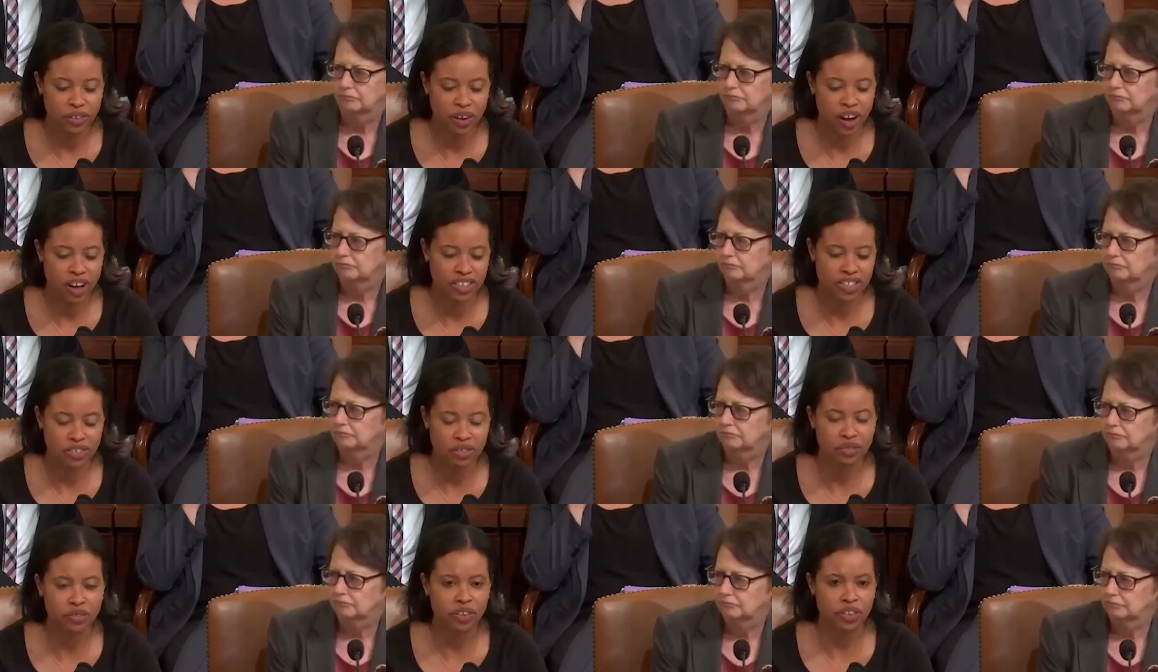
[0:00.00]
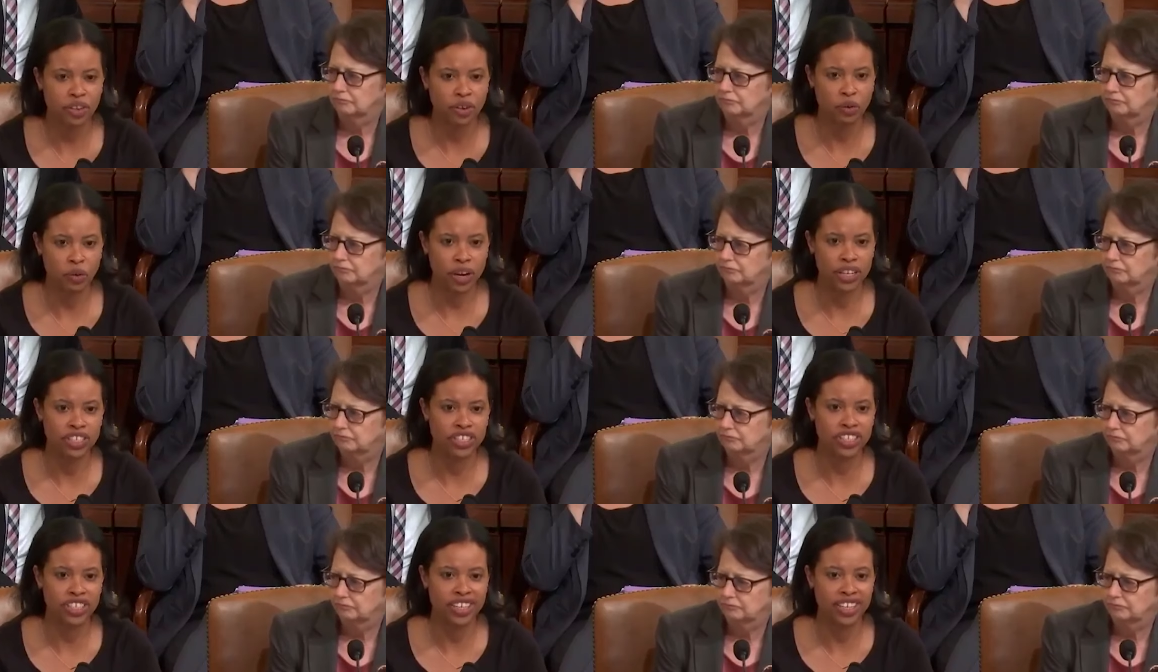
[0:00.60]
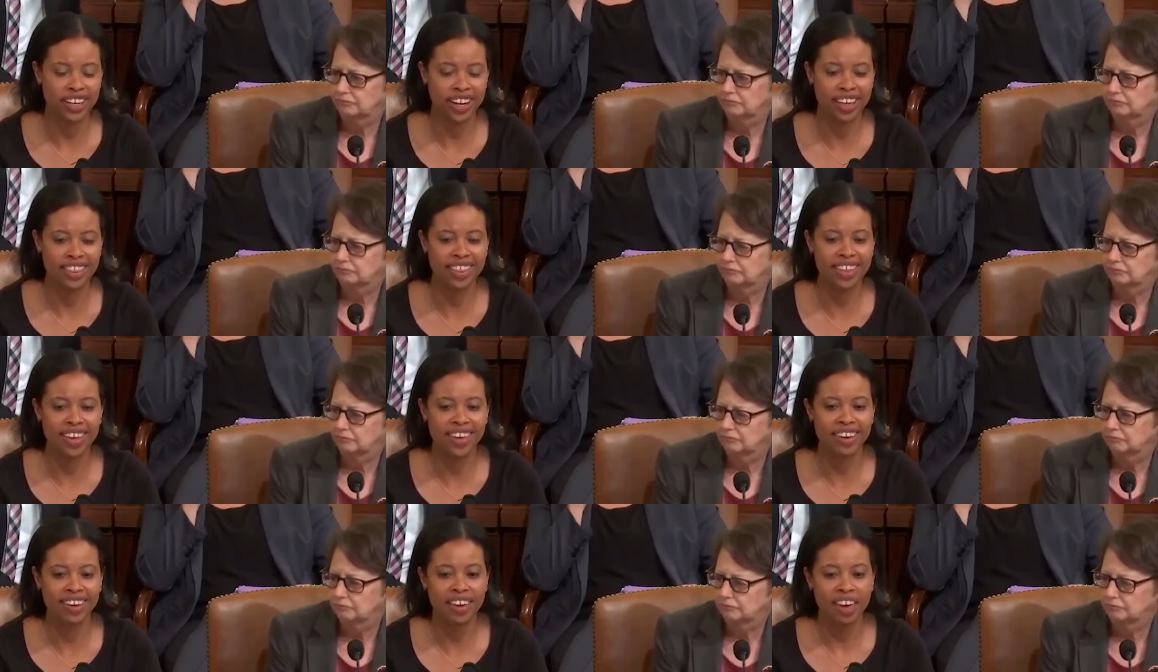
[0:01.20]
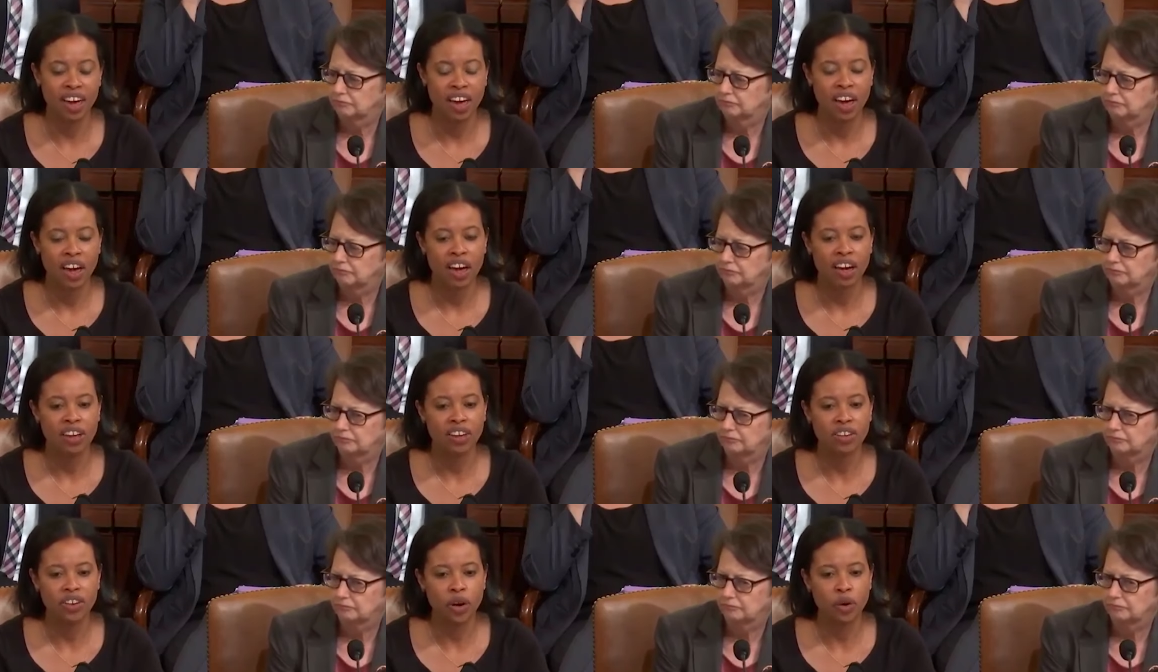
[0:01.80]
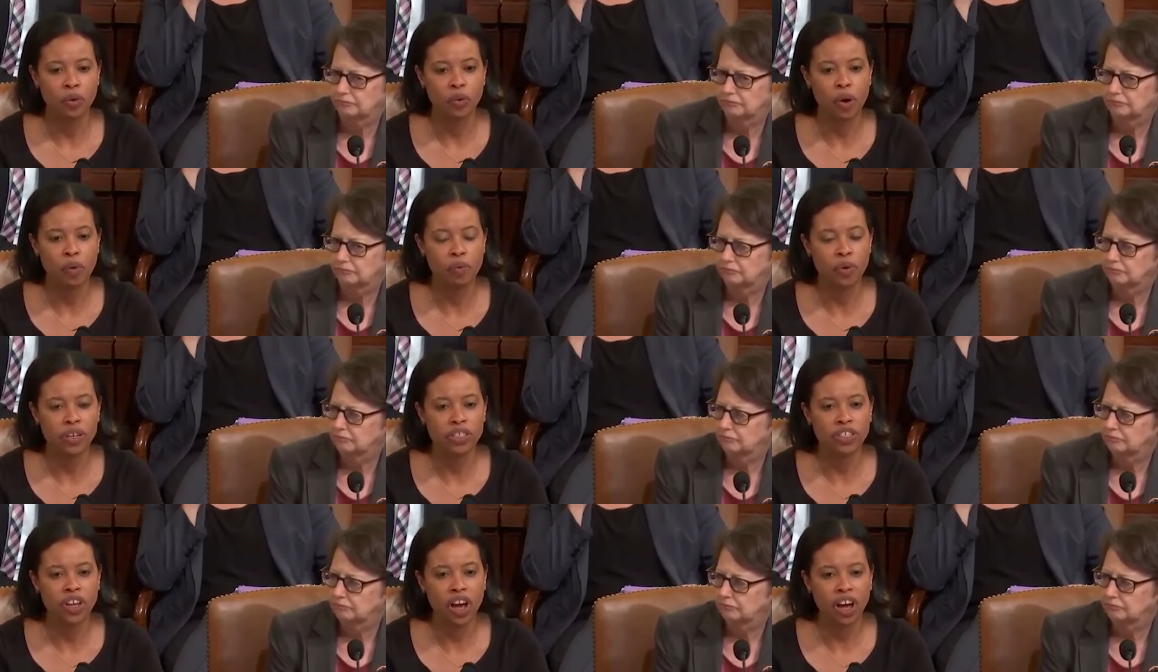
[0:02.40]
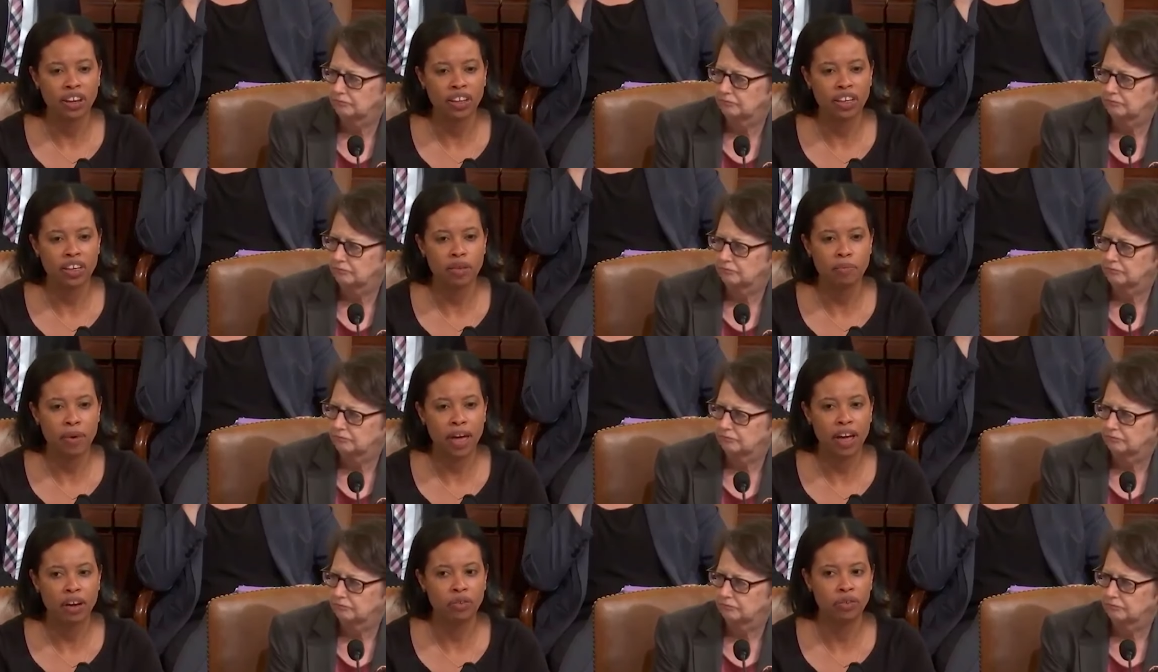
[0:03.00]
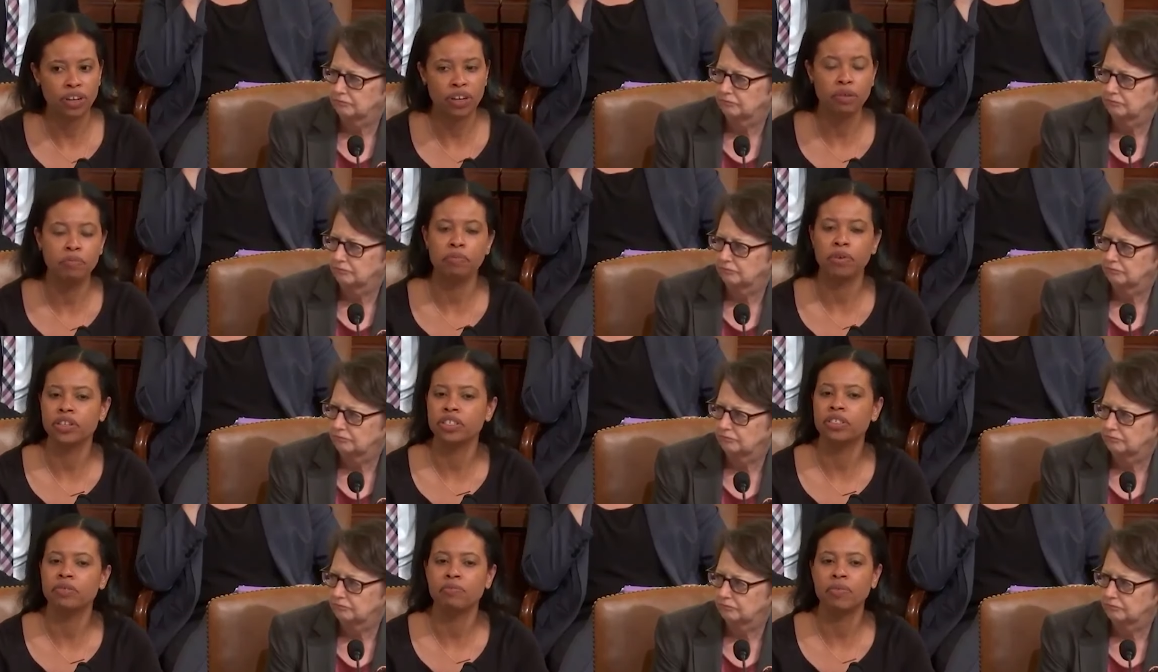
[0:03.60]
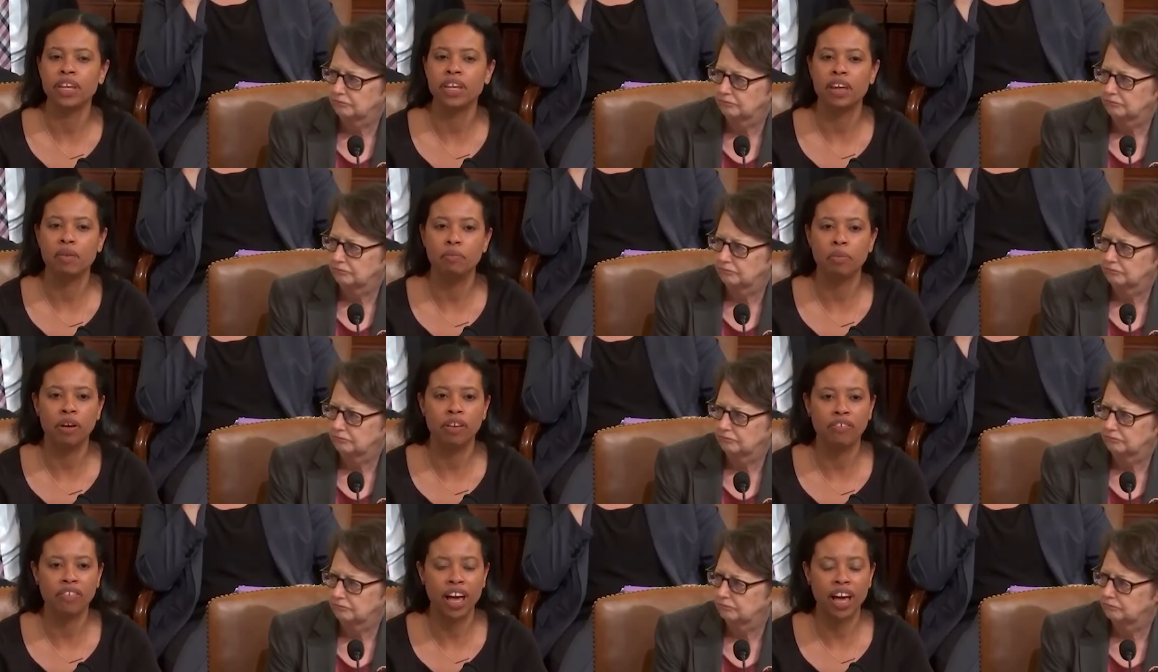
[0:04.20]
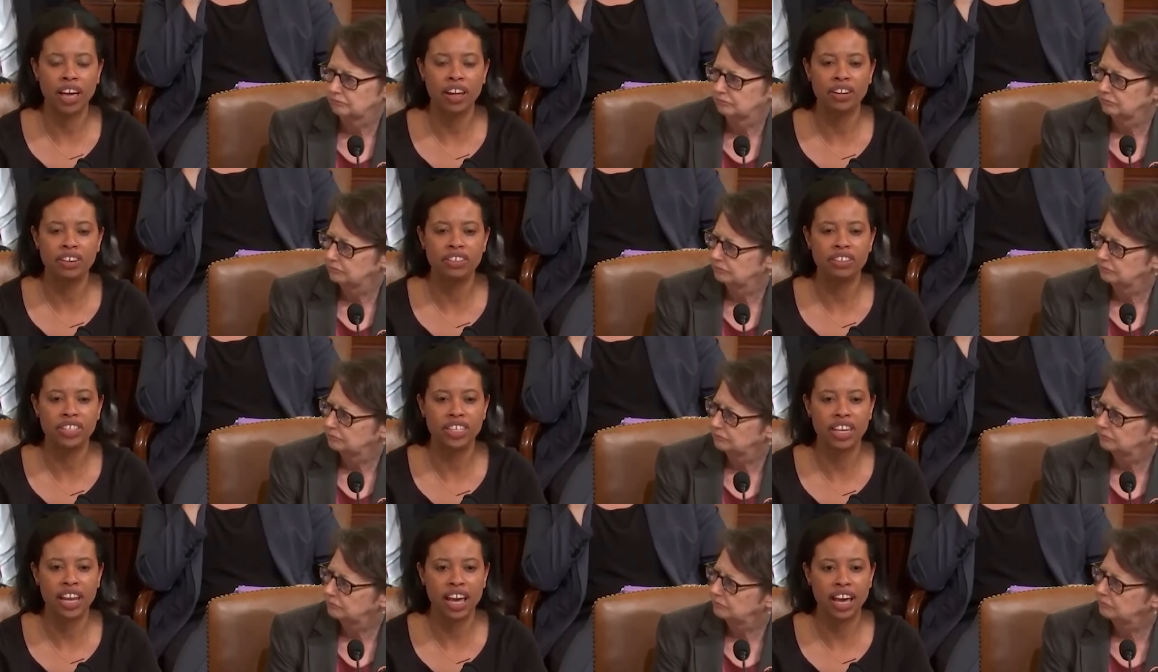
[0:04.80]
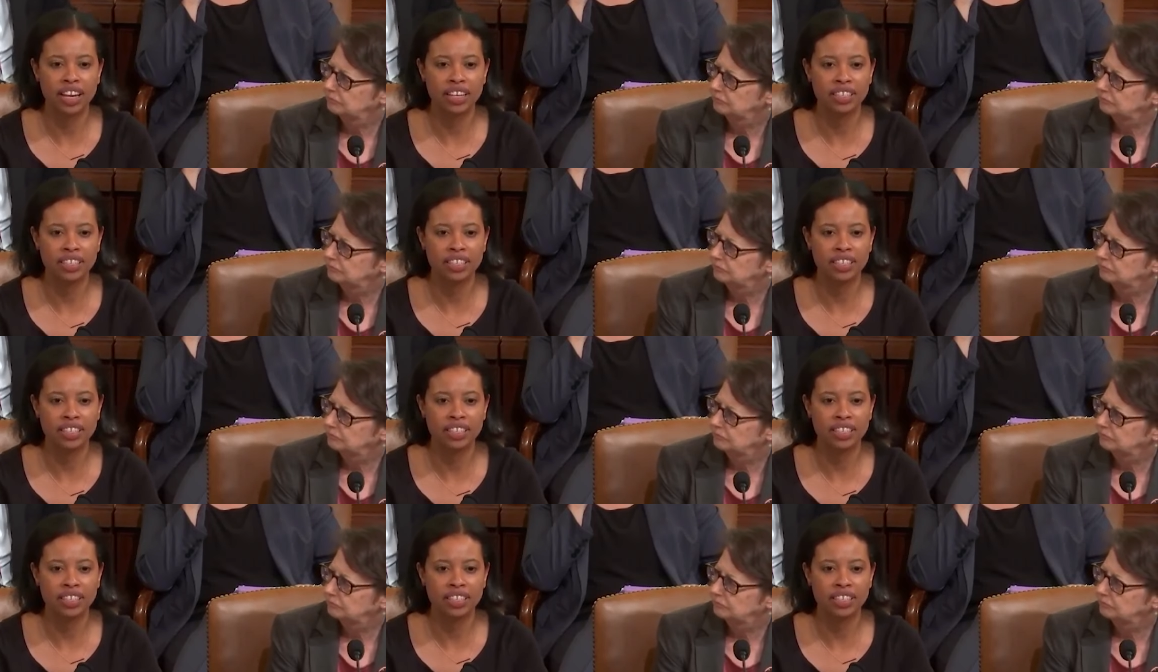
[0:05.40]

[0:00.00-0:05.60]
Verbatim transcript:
Speaker 1: you also for the question. I think you know, when we're talking about reimbursement and providers and